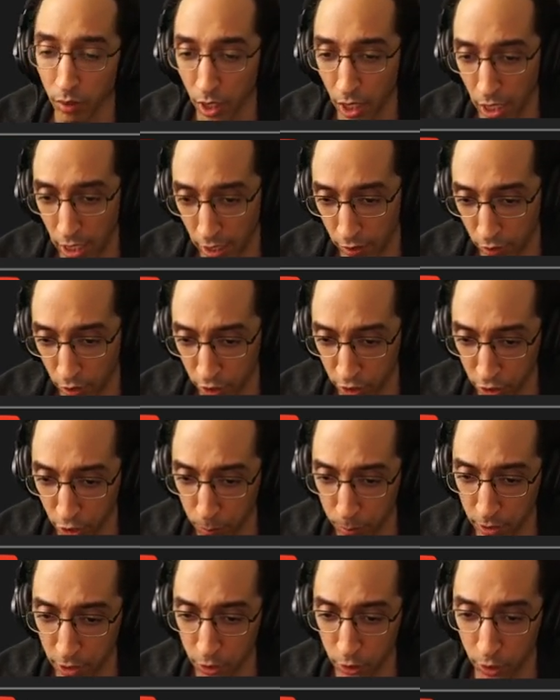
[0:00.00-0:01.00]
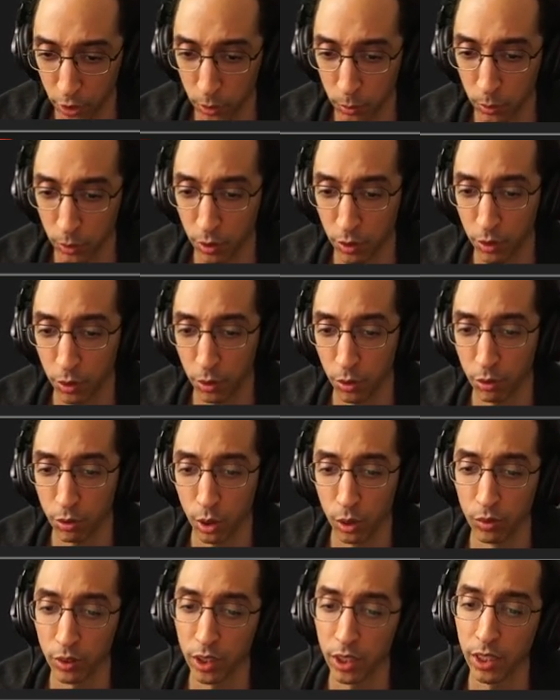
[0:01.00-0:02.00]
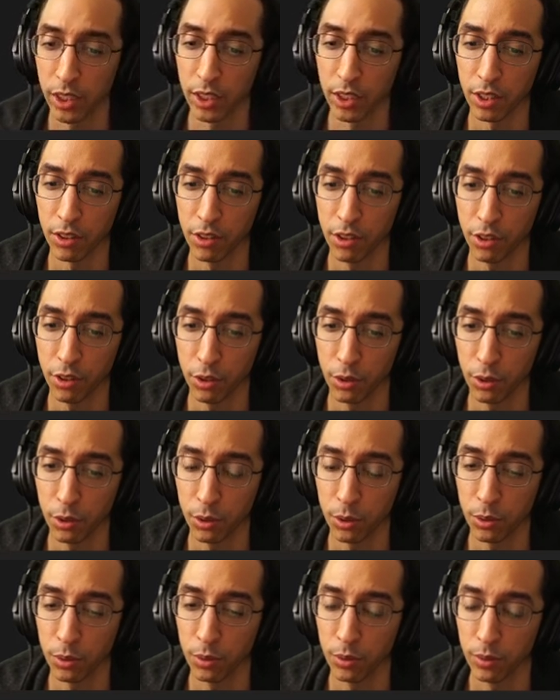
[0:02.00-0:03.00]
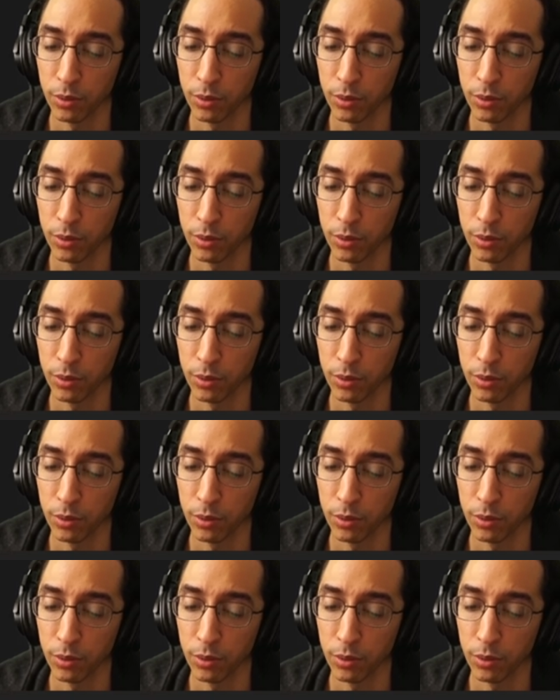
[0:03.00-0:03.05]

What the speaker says: And there's still potential to reduce over here, too.